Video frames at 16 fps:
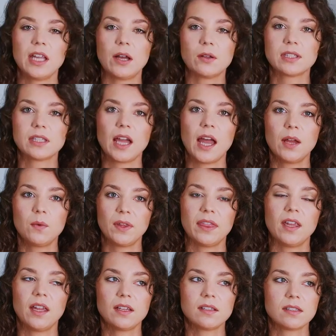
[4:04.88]
outside with
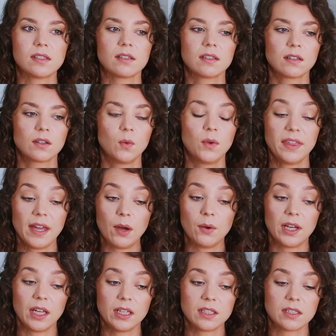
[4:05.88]
it without
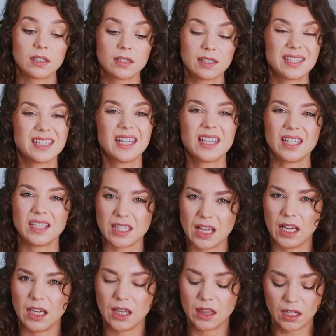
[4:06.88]
it sticking to
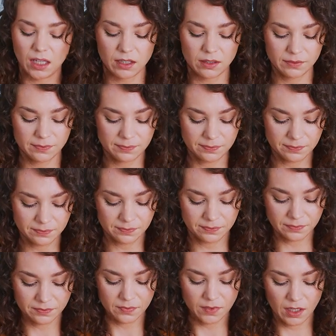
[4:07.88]
anything.
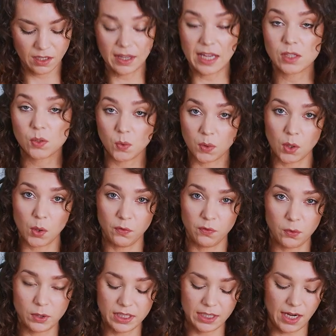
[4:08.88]
That's what we're going
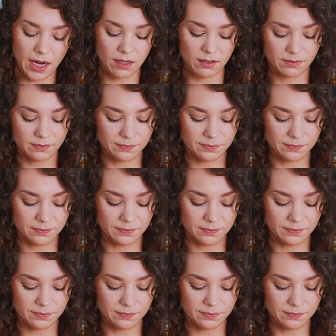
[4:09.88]
for today.